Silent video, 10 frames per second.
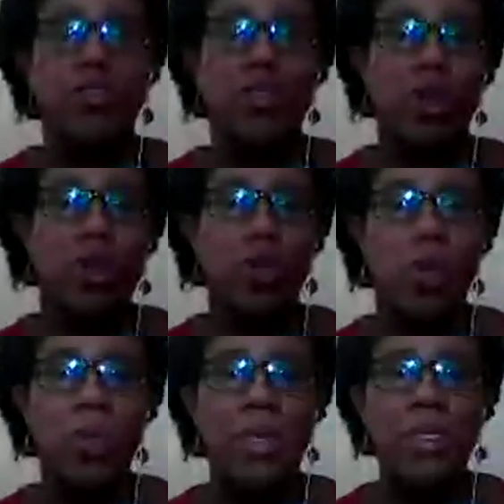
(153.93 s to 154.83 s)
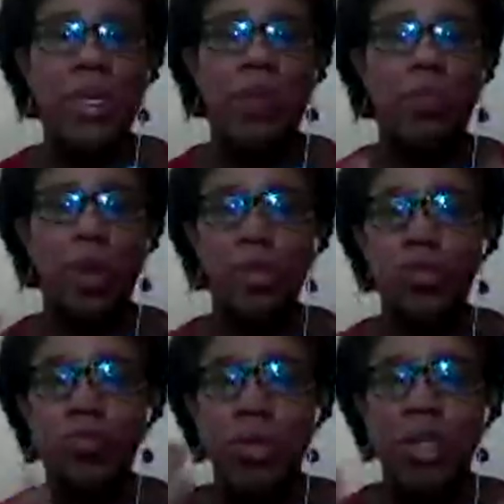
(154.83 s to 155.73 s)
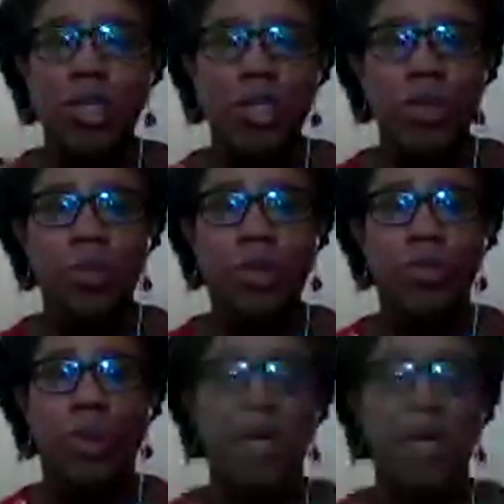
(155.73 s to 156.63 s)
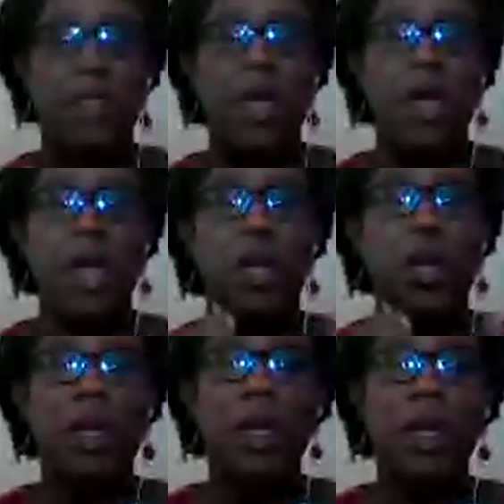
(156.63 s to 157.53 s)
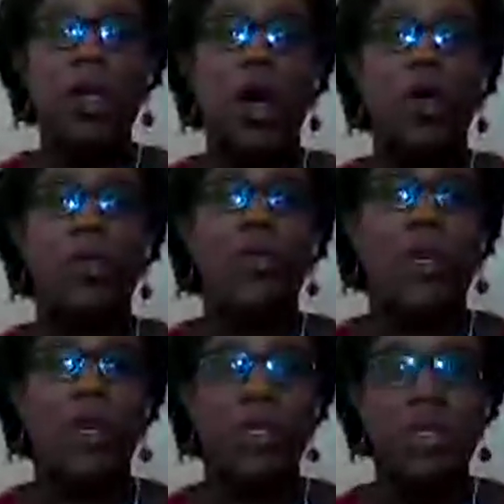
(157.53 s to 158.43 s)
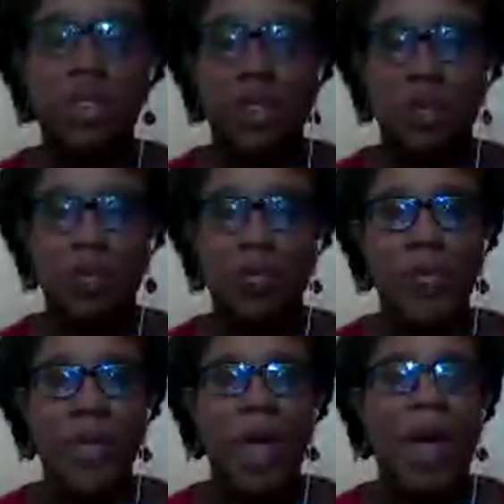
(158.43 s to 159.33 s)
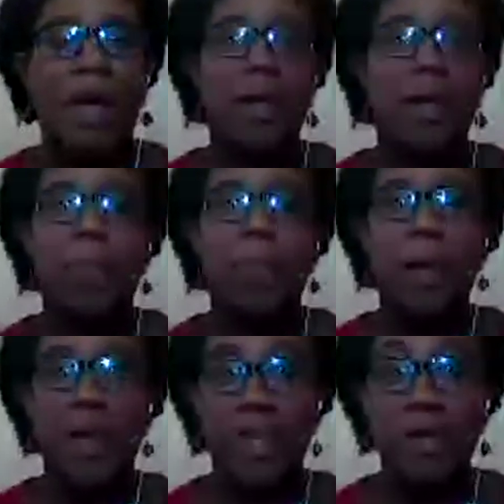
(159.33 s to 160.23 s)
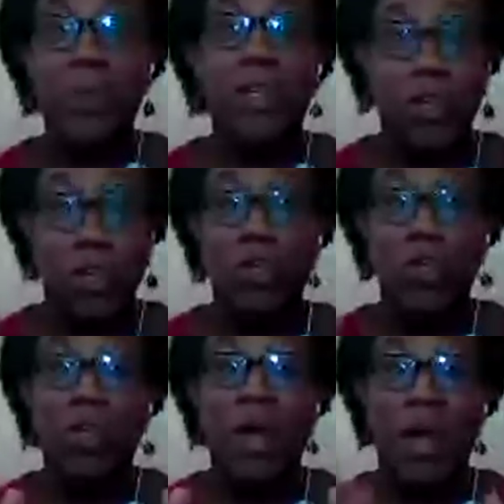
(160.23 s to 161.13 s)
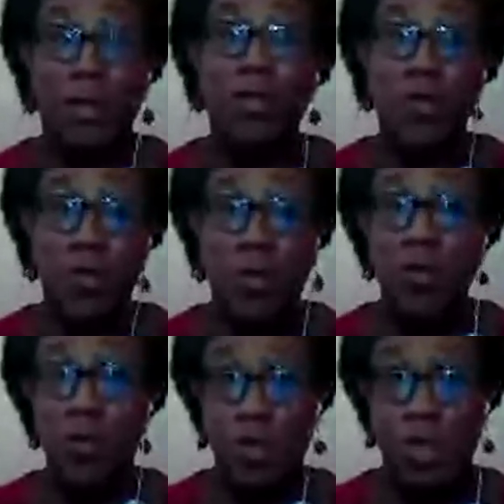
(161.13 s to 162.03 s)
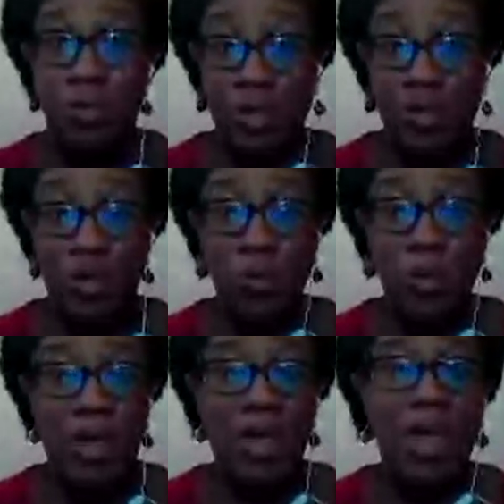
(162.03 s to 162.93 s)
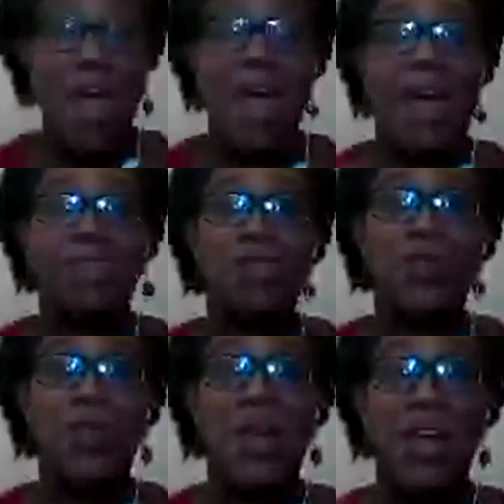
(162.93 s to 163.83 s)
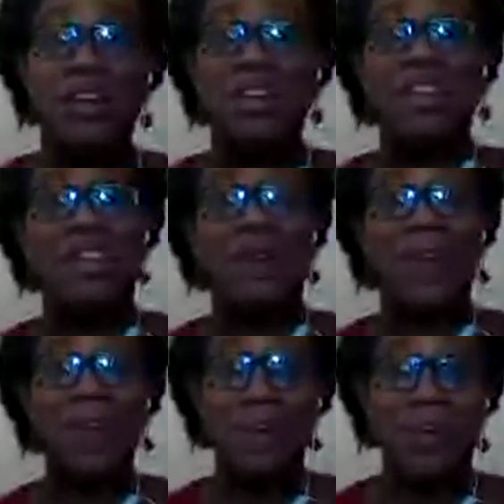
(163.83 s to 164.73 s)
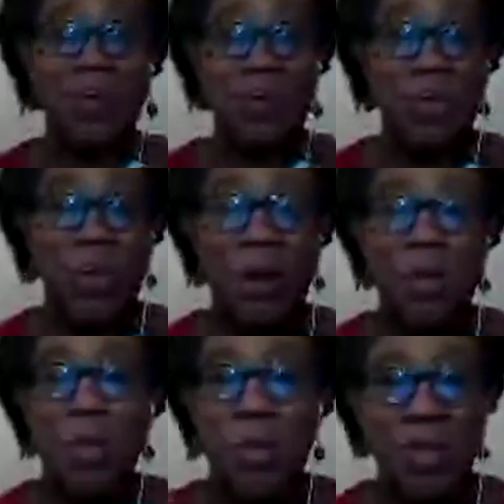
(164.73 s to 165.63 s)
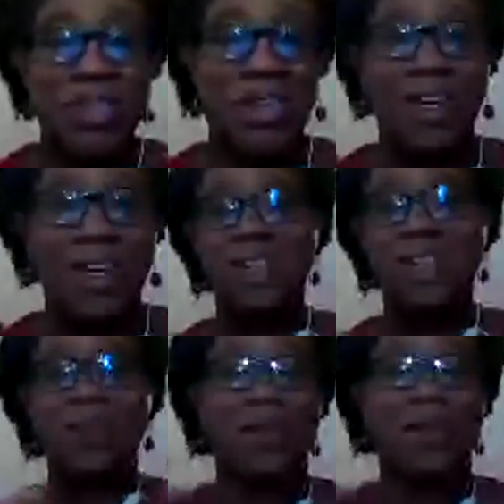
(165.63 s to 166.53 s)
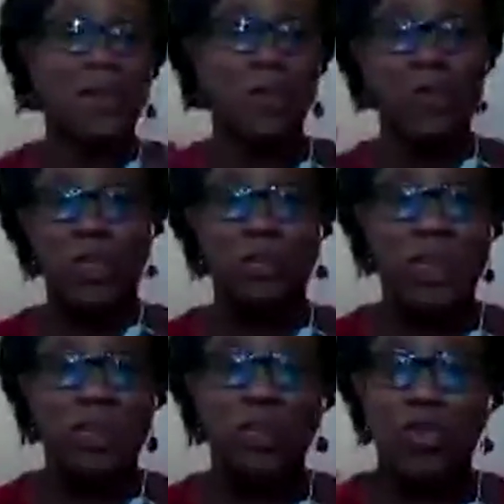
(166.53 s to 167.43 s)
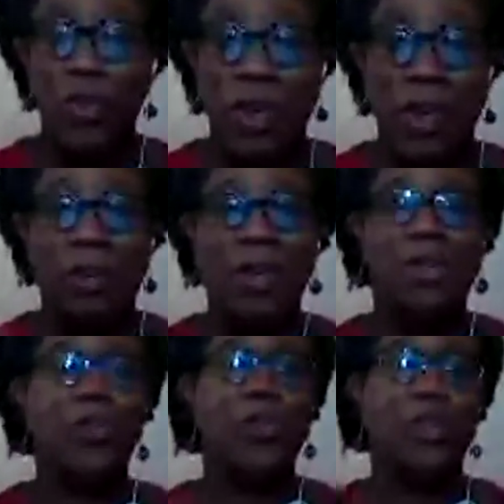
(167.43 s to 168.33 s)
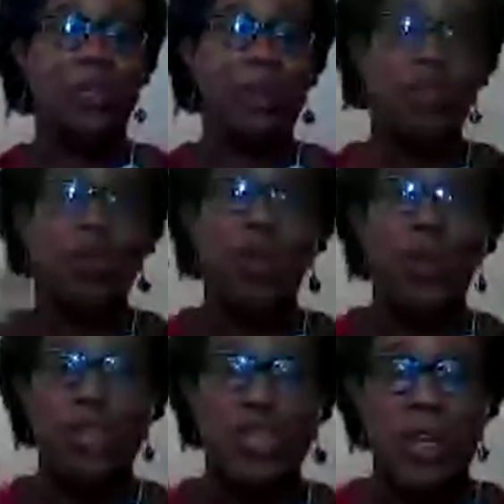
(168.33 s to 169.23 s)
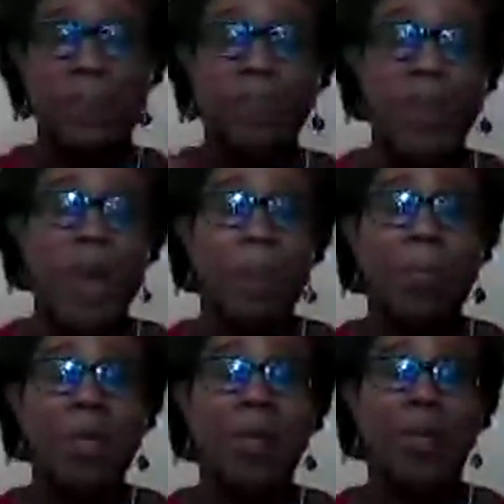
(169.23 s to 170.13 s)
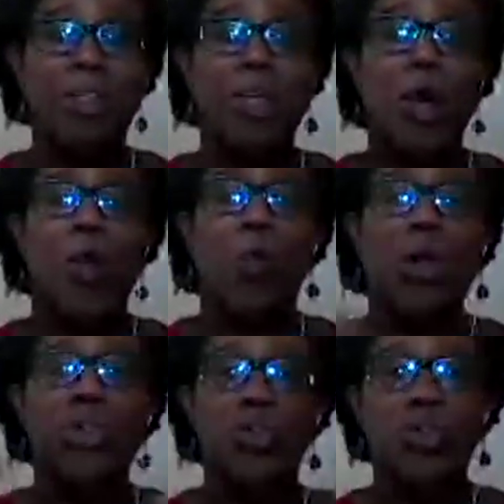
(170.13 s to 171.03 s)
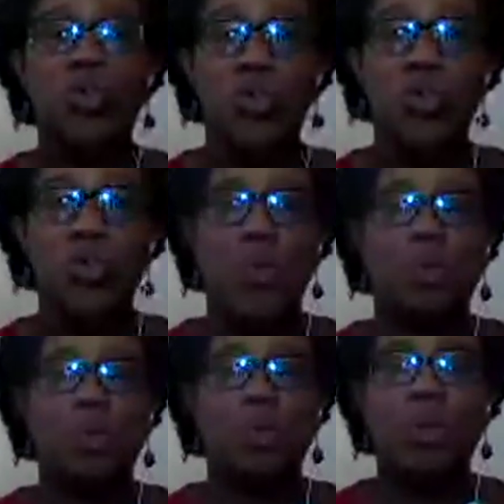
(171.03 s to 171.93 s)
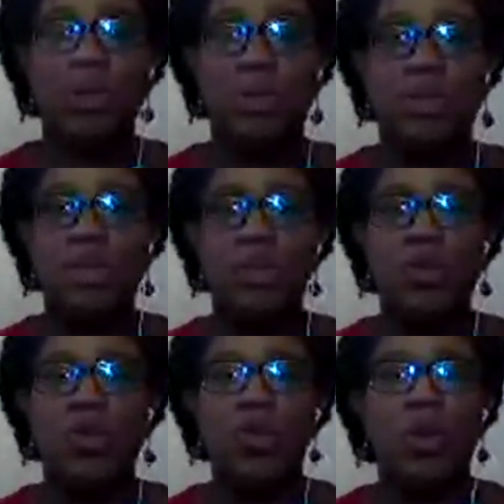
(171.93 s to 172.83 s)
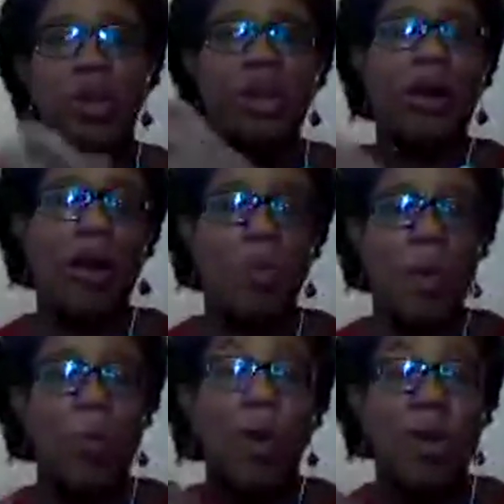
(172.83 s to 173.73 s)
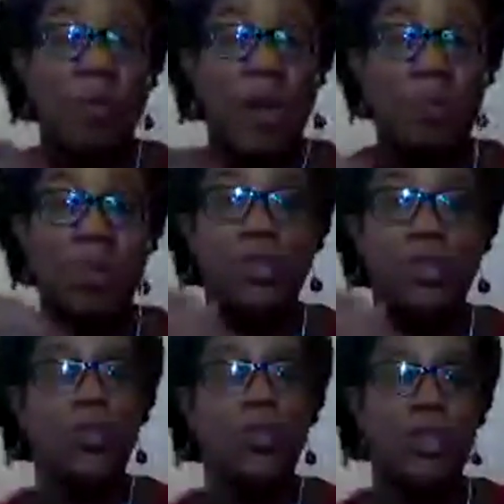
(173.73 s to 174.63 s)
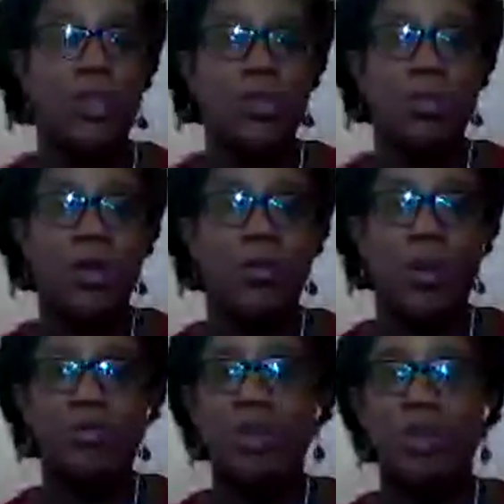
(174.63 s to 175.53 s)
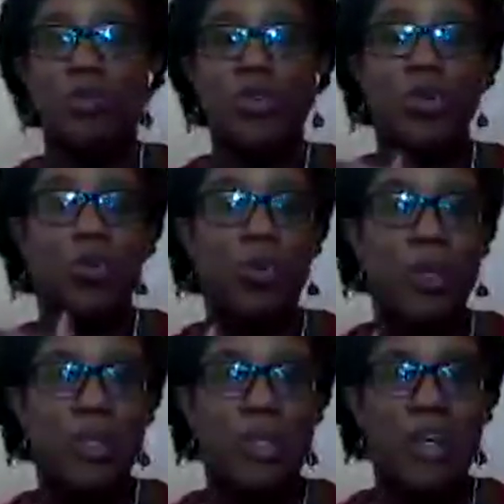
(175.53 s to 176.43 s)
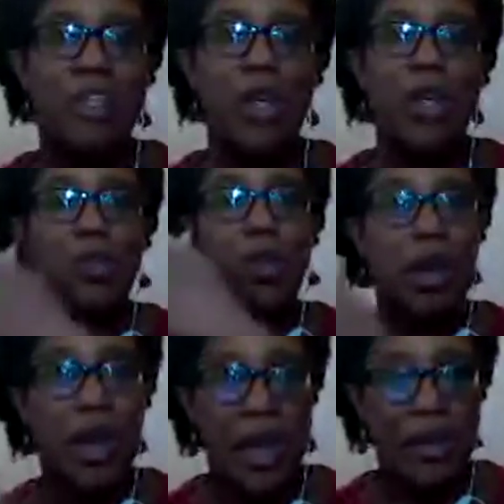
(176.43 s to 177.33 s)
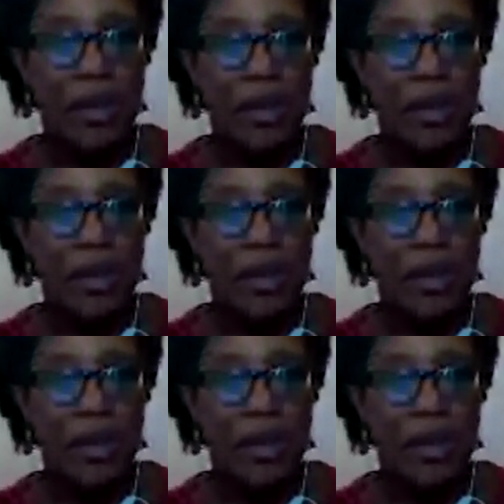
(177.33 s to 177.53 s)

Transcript: drill home is that what you really should be doing is looking at how you can serve. And there are many ways to do that through social media, okay? And so here's the, you know, I always link this to my social media training, my social media coaching, because what you do as a person, you know, you're one of my business coaches, Mia Redrick, you know, she always says your life,